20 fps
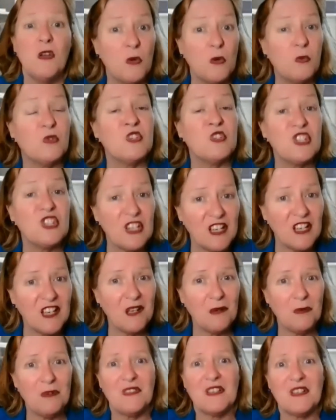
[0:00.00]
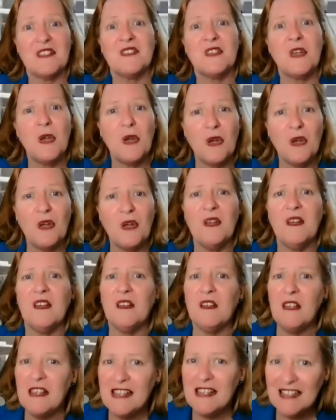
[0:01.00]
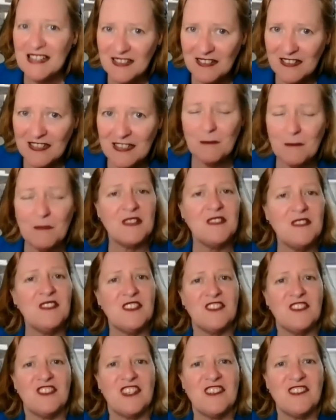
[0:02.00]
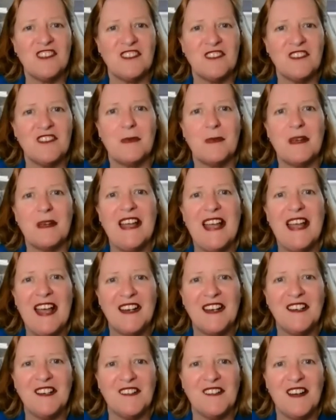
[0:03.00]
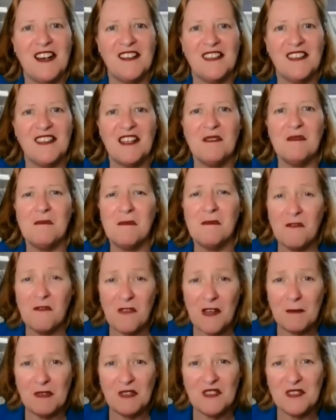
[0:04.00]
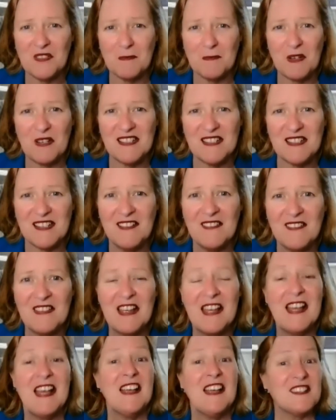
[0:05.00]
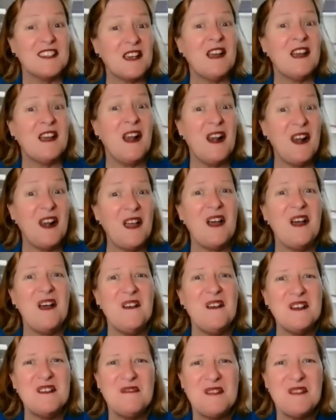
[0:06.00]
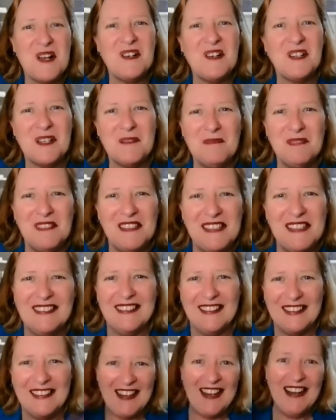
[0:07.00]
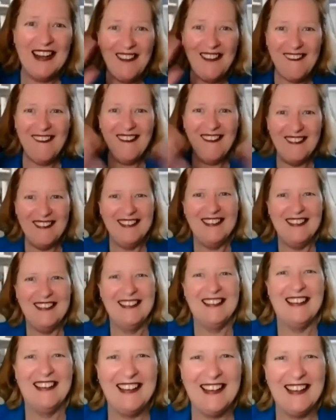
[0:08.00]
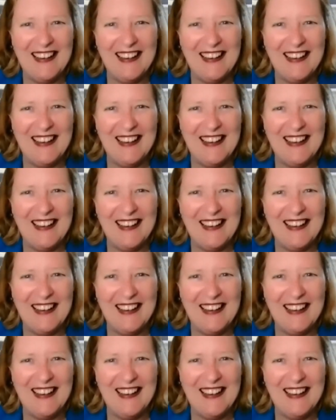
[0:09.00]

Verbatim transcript: who will share with us her tips and suggestions about how to create that fabulous mindset. So, hello and welcome, Nicola. Hello.